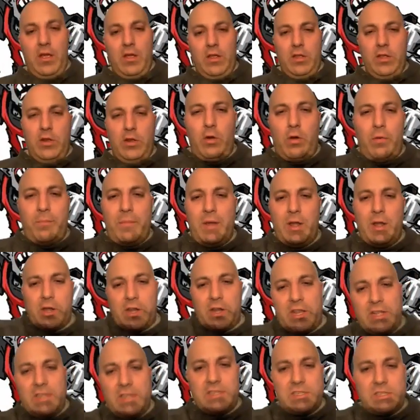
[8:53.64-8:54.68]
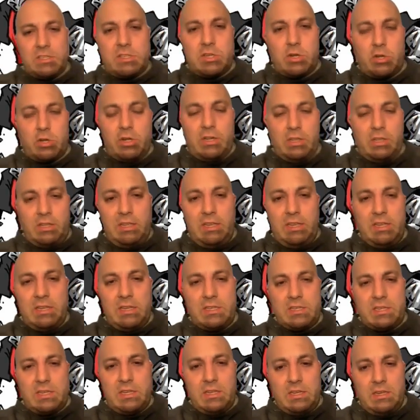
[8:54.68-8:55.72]
Americans in certain
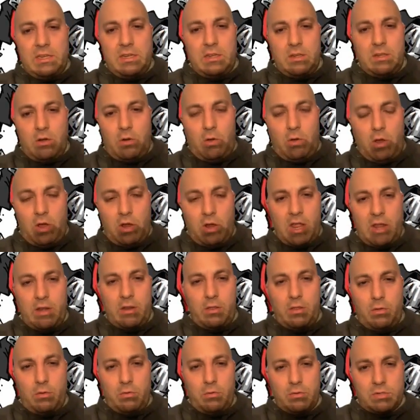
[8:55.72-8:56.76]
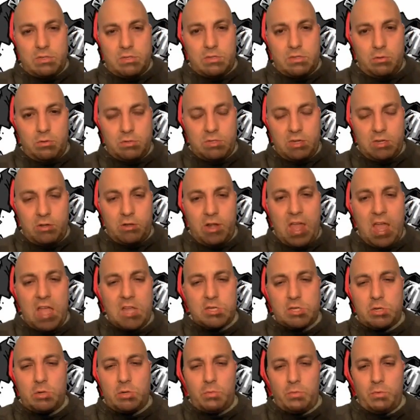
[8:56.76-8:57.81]
leagues, and all kind of those
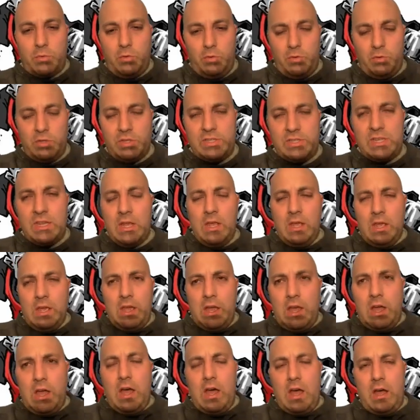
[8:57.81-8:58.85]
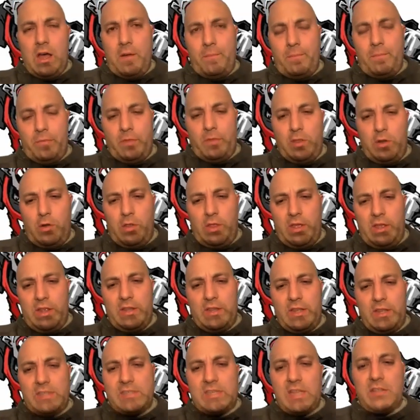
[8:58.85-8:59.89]
international rules.
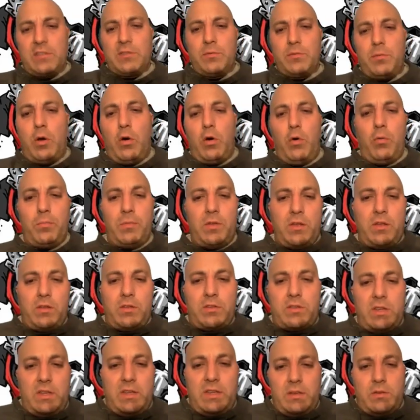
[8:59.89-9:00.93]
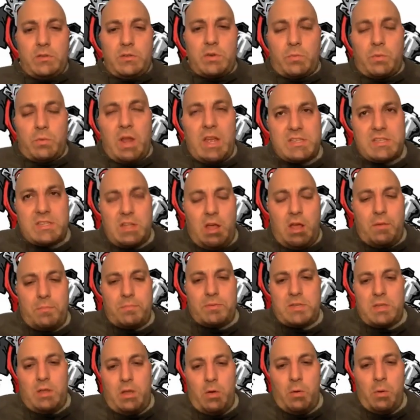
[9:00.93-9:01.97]
They sent him home to rest up.
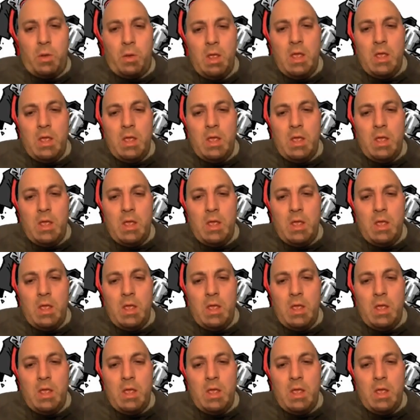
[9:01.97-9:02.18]
So